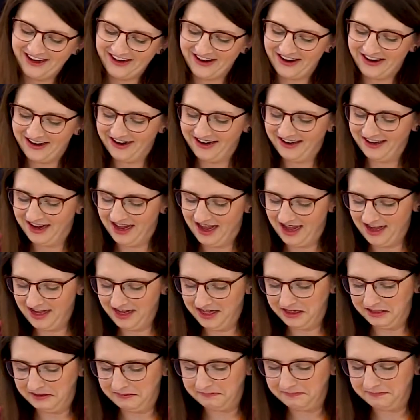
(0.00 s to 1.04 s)
They're hard.
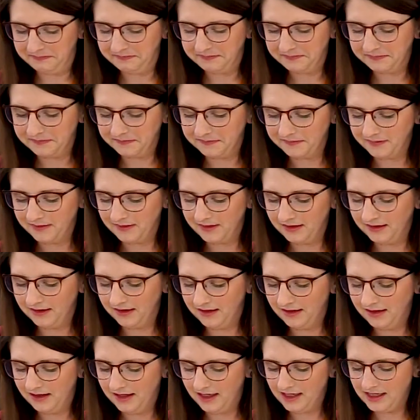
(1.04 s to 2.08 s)
Um,
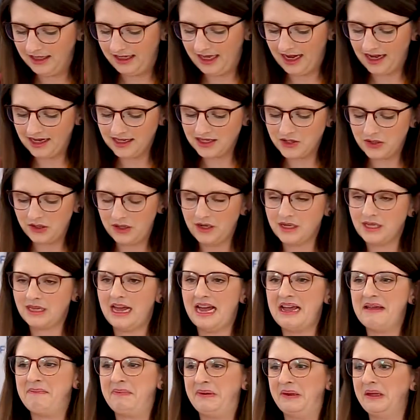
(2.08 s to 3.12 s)
yeah, so there's
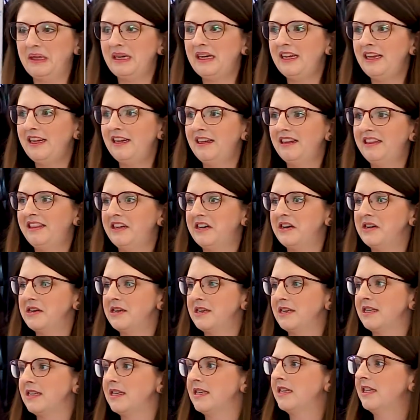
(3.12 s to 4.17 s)
liability.
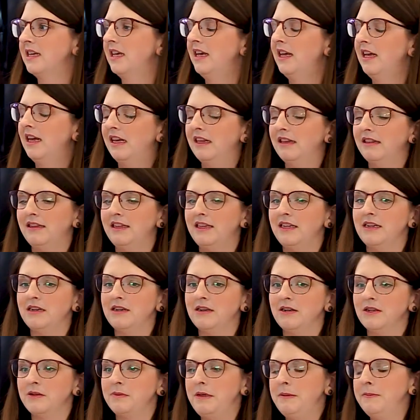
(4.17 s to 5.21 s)
There's
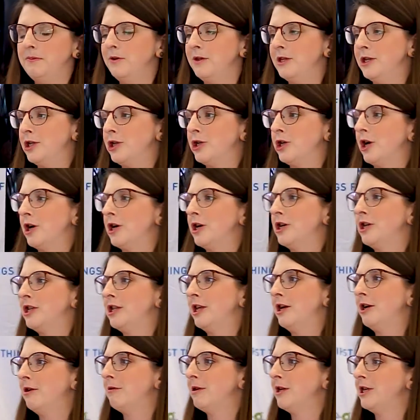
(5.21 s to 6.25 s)
there's people in charge.
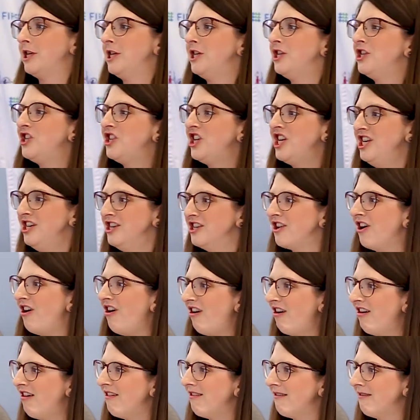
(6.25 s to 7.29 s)
They don't want to change. Change is
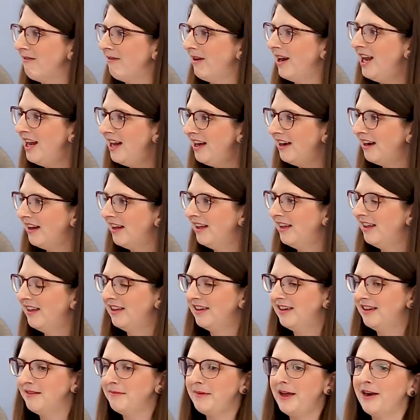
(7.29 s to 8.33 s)
hard, right?
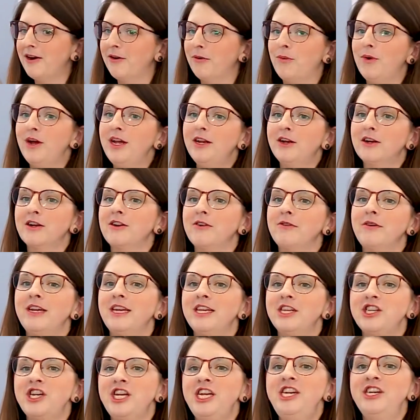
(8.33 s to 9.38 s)
Doesn't matter what you're
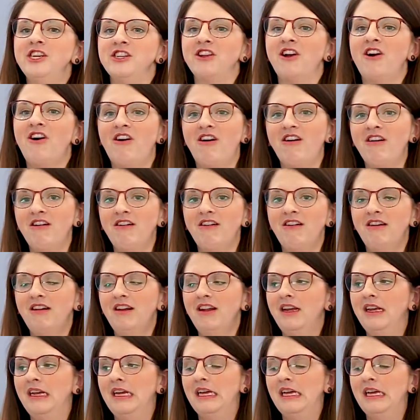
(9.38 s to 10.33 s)
doing. Change is hard.